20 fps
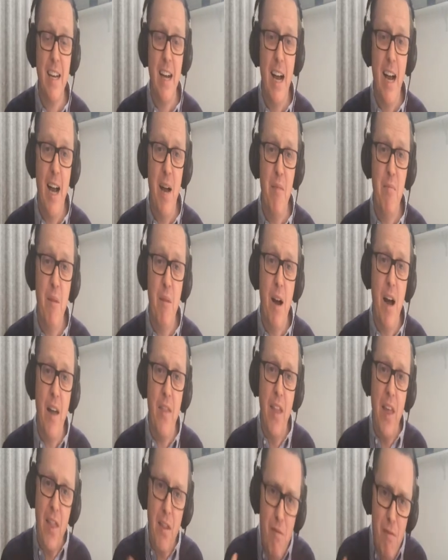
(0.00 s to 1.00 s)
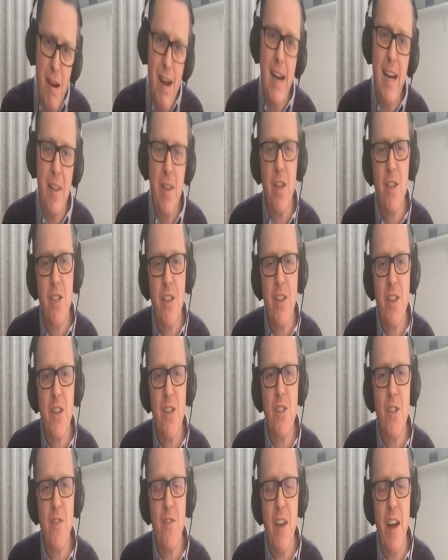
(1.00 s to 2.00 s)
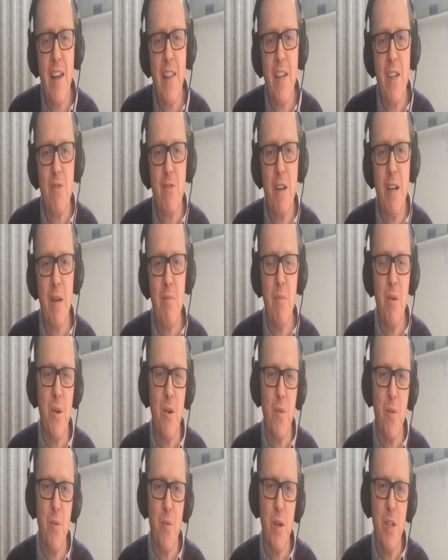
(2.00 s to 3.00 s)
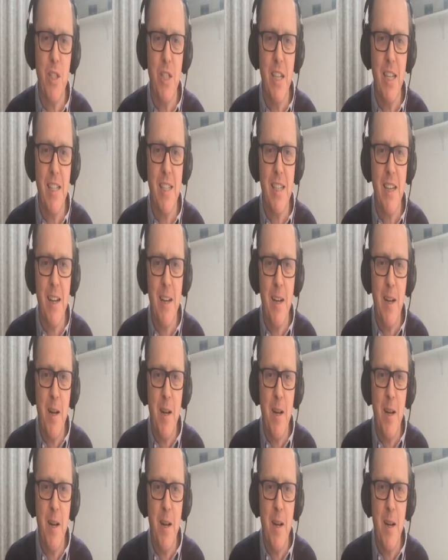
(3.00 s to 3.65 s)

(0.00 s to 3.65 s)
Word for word: And then the stuff that I think is really important, which is